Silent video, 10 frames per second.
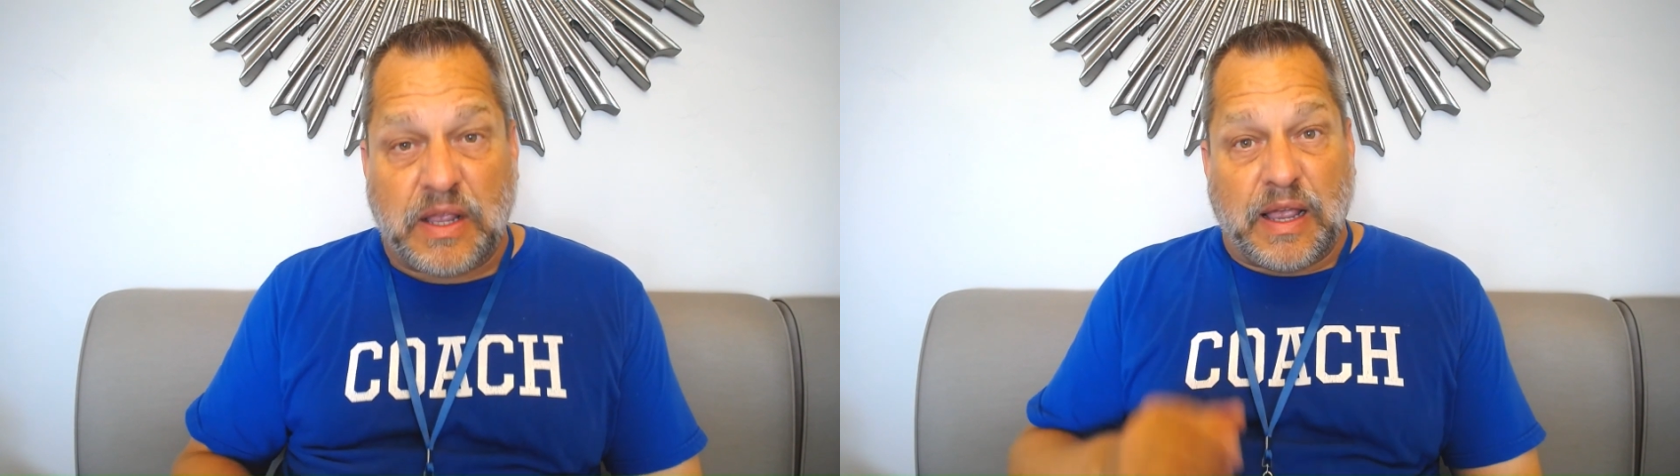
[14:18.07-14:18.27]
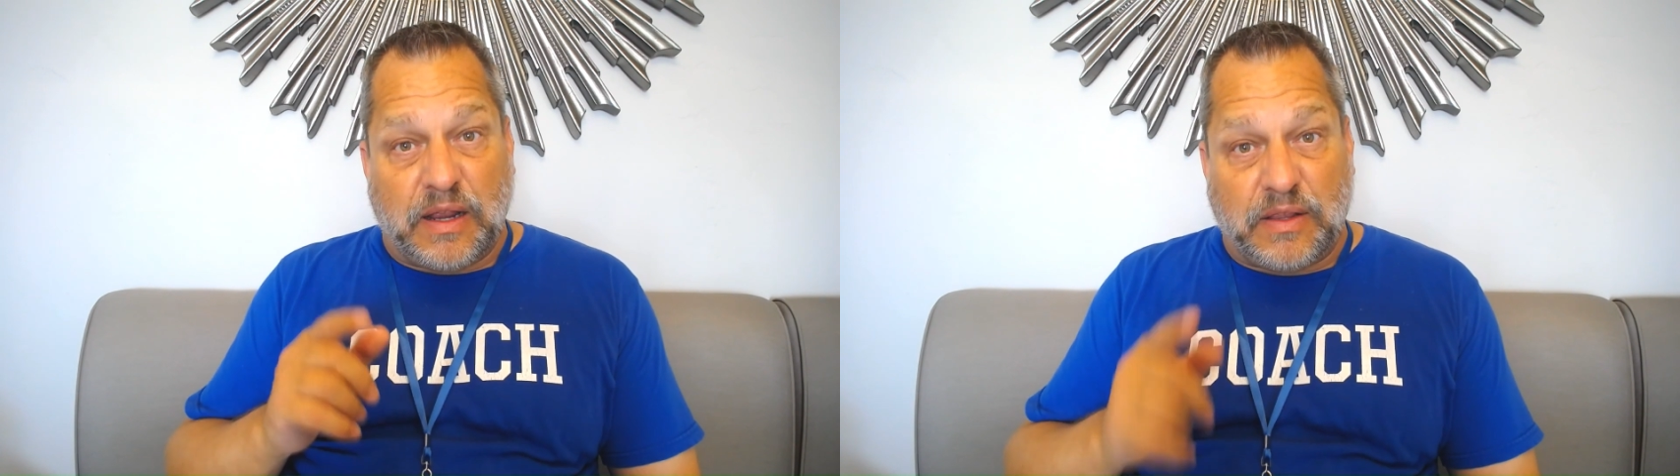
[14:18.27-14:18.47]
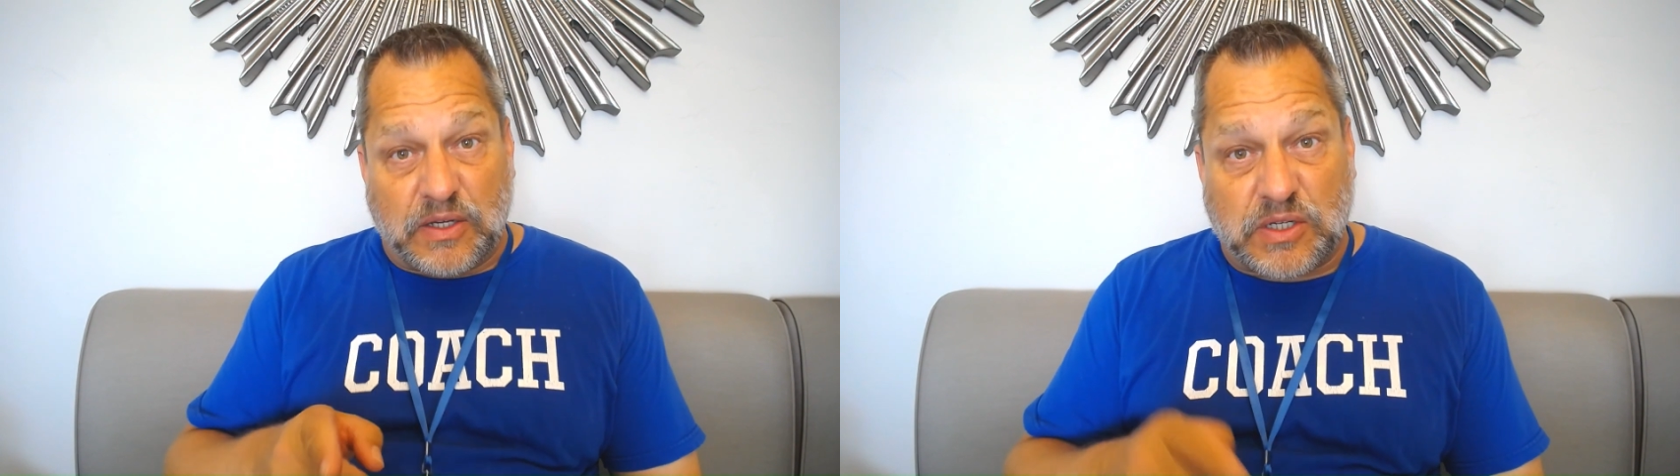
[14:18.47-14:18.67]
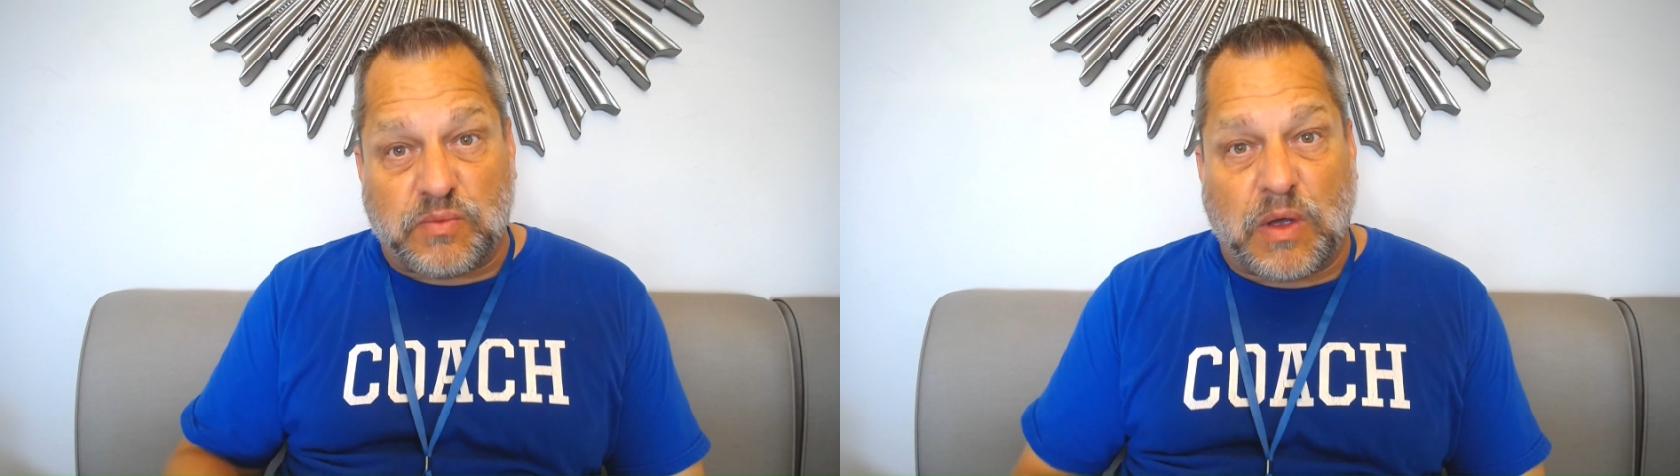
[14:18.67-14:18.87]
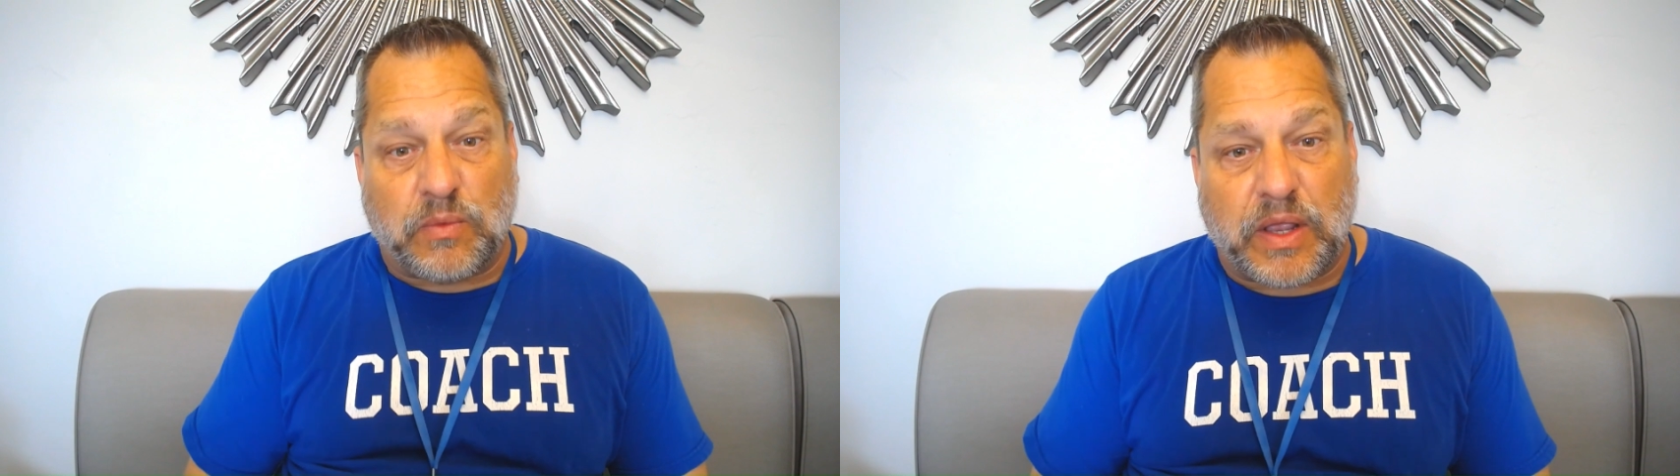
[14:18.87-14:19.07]
and this is
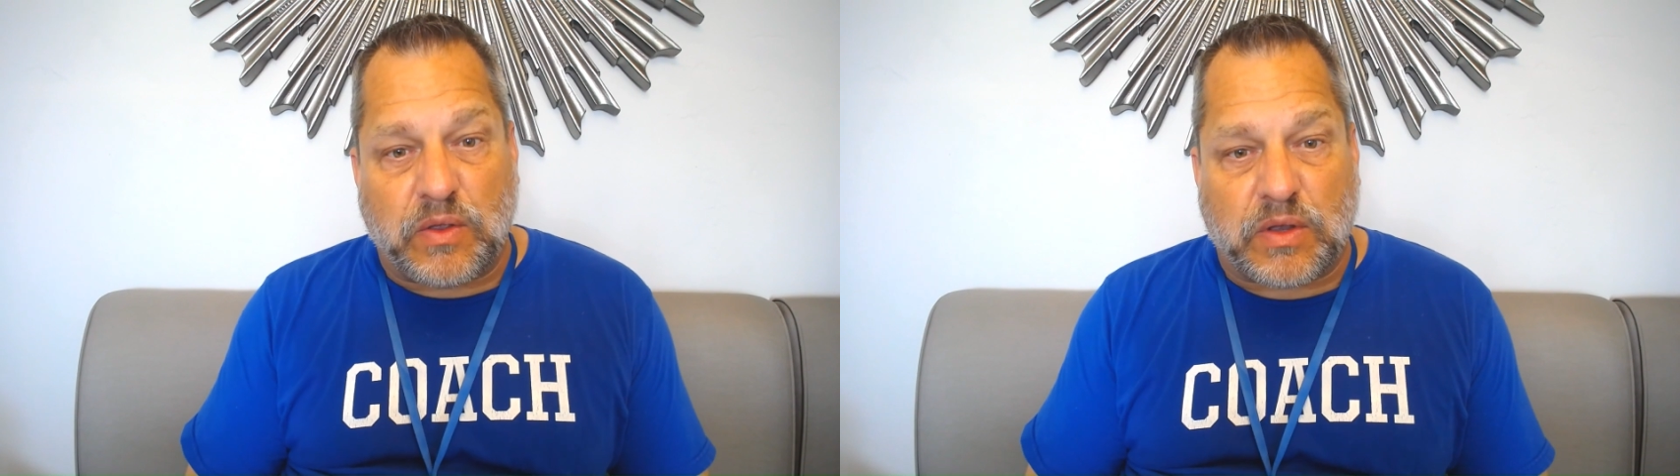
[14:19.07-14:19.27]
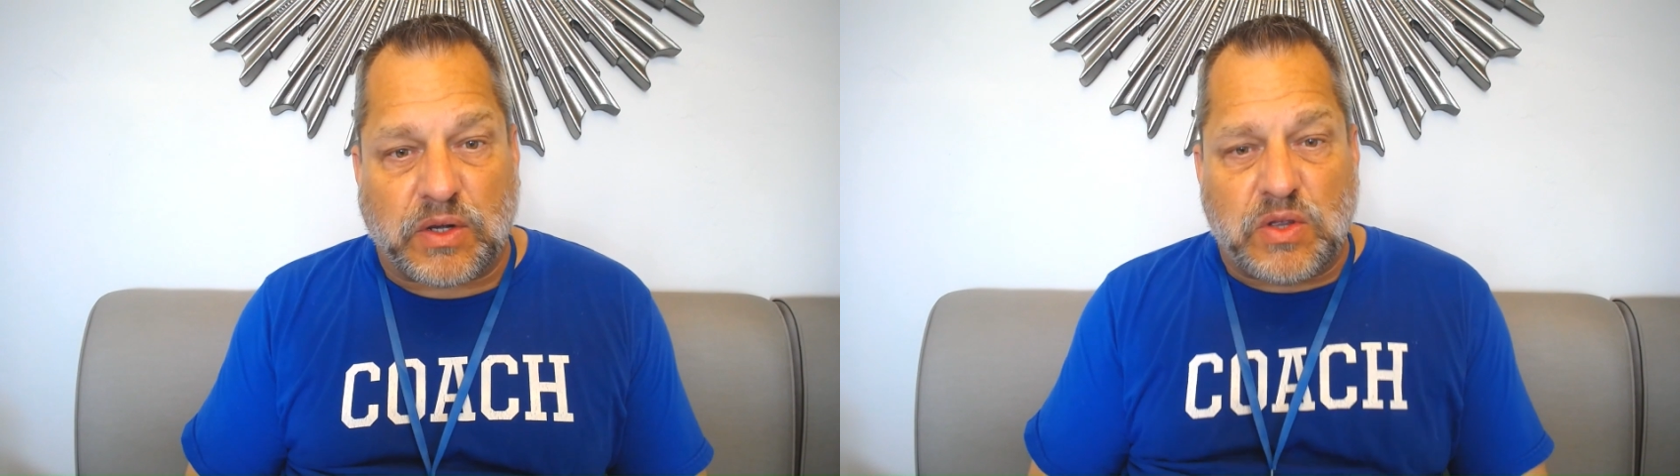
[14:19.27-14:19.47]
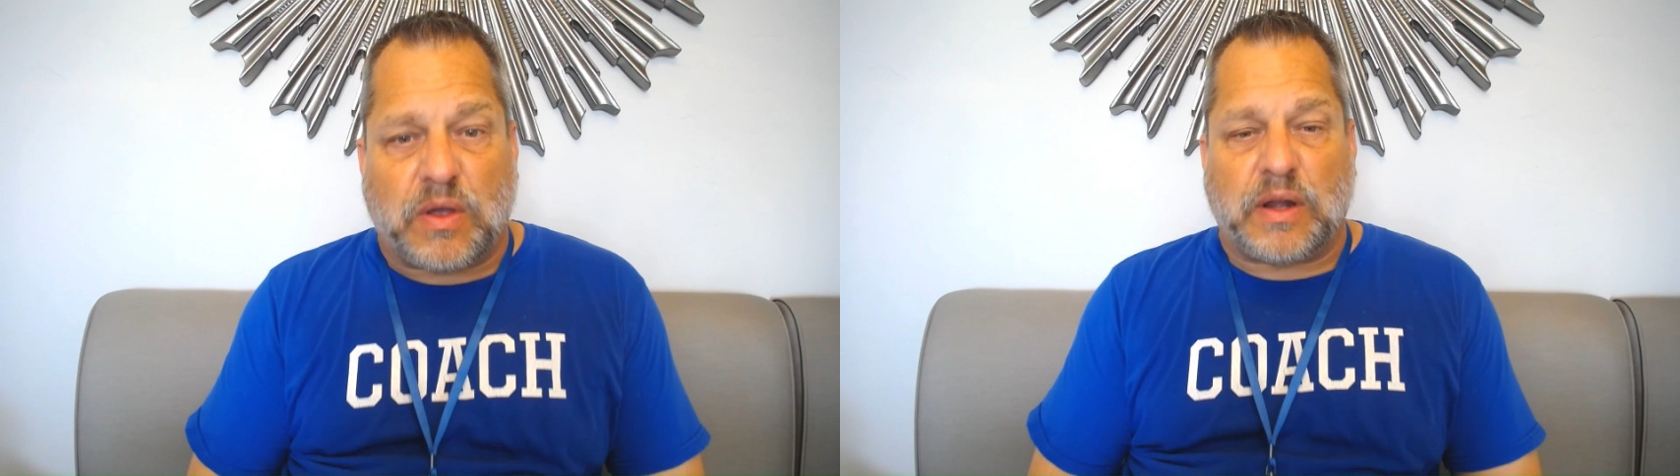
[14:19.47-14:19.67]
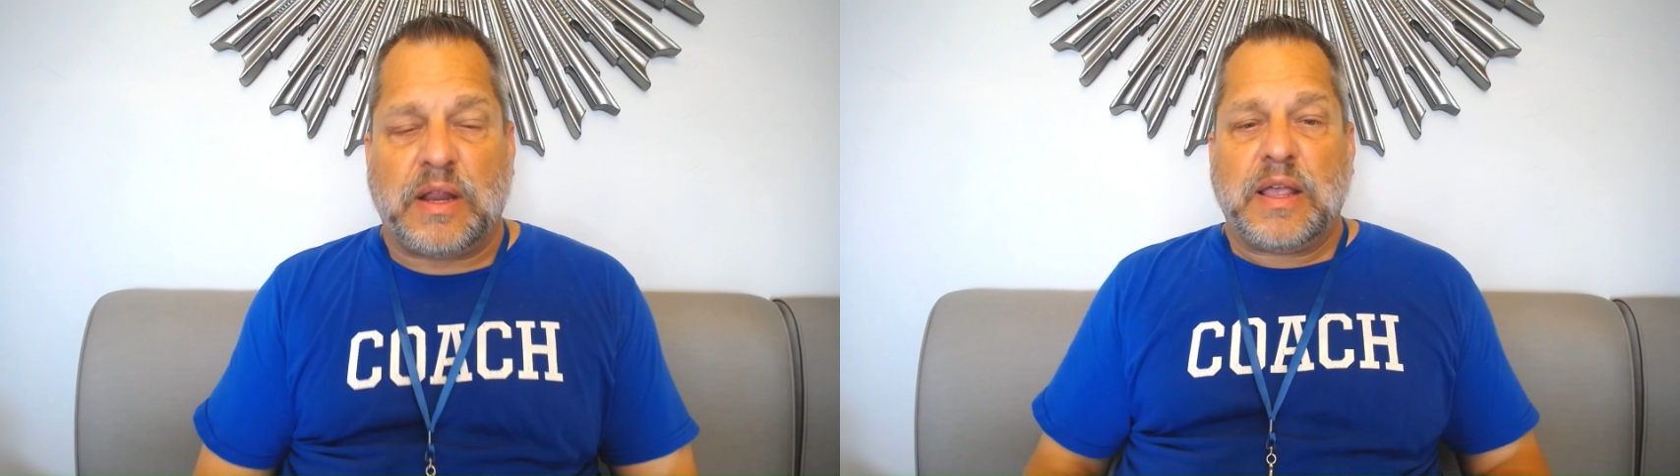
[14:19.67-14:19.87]
one way you can do it.